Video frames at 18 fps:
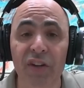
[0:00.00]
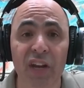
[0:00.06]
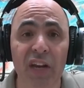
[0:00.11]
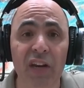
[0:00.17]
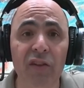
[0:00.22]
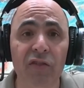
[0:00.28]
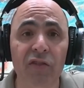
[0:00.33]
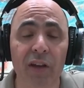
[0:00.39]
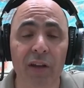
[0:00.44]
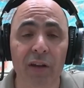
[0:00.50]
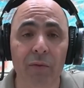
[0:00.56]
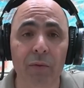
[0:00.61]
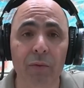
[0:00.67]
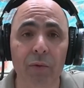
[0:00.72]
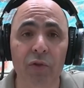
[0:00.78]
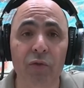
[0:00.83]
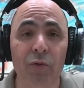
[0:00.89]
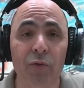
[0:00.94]
of a data set,
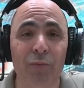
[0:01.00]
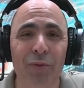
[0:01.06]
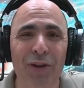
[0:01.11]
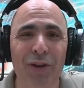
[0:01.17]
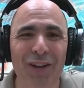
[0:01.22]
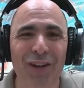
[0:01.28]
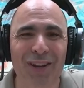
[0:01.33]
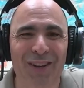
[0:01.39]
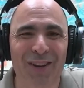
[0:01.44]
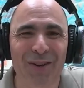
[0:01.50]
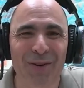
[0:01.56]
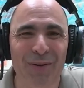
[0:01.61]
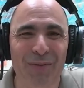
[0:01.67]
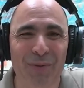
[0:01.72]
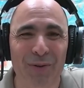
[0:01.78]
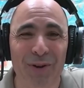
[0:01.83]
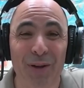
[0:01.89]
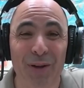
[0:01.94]
which was being
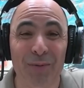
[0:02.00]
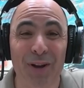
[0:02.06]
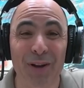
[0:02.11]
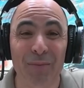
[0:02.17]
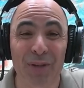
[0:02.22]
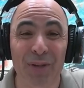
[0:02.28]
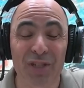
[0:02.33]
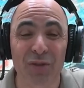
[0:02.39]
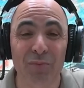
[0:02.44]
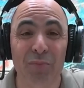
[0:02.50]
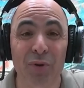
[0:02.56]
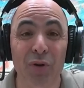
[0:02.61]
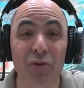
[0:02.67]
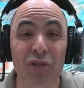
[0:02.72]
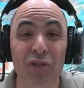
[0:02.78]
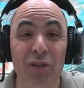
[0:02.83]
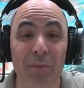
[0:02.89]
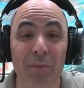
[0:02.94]
used for an upcoming
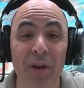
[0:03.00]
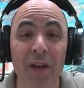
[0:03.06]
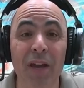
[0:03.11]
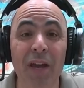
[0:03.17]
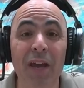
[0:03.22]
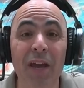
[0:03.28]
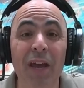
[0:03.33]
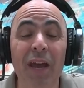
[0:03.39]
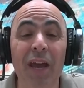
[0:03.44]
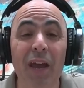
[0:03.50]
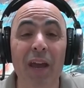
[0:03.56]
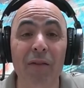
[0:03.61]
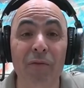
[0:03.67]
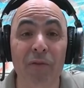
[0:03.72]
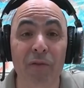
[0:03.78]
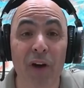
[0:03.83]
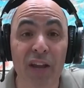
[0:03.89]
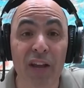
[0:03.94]
symposium,
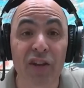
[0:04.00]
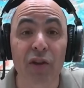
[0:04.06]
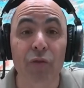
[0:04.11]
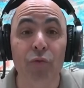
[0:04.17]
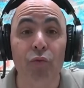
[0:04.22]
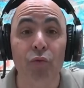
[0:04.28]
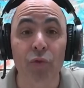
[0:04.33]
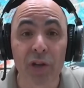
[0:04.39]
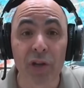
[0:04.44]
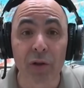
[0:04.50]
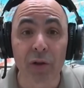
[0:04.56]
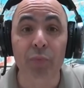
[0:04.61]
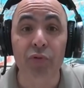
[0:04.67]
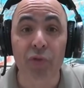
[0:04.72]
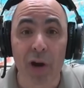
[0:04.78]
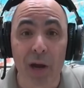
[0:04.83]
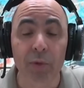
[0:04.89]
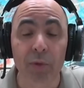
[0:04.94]
and finding real
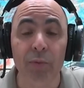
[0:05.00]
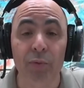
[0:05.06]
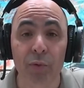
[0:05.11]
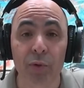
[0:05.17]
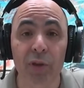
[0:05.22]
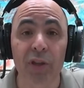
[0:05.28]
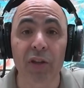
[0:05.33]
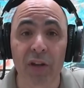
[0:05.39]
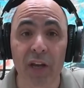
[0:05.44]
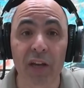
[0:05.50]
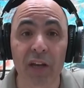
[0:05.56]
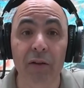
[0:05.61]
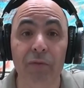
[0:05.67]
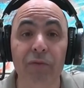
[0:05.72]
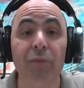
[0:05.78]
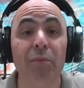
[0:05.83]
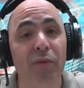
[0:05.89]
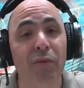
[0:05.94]
problems with the
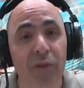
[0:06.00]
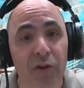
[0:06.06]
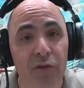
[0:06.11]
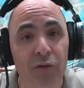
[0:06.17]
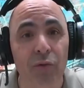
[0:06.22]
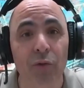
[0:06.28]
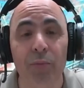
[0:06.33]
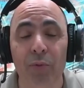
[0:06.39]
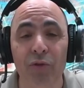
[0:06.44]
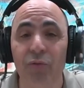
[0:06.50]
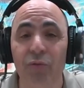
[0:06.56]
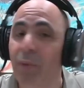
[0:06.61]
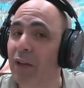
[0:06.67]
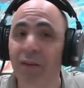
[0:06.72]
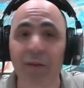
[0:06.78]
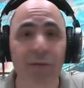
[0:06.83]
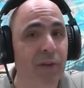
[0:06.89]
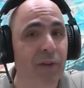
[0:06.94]
data from a visual
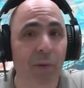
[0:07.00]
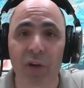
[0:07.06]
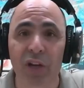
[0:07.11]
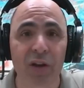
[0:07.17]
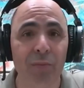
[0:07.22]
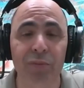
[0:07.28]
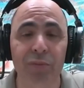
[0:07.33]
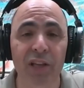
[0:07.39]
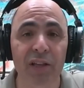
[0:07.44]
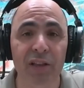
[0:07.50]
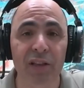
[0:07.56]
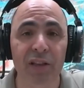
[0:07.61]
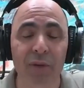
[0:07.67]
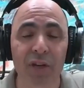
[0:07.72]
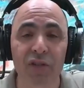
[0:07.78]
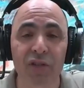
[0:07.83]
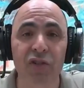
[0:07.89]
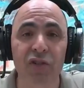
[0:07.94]
perspective that we
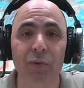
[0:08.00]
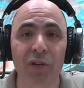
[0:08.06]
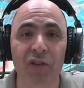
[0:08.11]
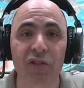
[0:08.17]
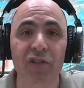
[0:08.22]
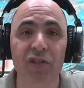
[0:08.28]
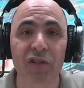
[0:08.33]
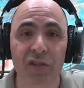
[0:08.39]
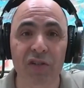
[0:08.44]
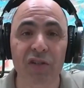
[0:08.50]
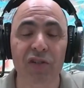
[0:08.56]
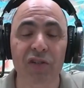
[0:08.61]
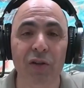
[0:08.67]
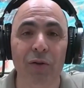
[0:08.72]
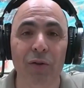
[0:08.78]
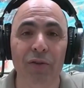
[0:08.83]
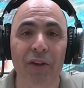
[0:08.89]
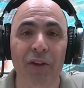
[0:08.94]
completely missed doing
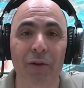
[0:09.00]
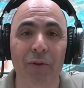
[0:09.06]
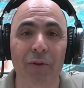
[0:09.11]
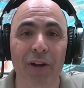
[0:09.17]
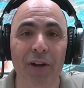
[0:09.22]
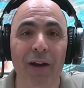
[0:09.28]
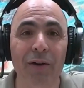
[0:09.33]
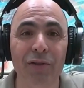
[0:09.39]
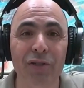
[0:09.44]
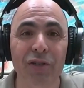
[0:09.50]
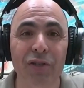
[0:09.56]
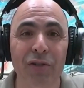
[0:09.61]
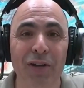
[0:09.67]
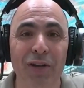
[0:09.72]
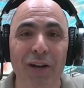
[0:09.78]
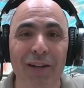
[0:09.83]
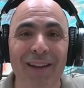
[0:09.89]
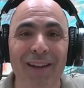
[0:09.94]
statistical data
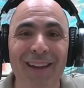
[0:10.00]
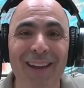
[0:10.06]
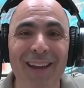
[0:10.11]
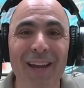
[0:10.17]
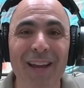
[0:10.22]
analysis on.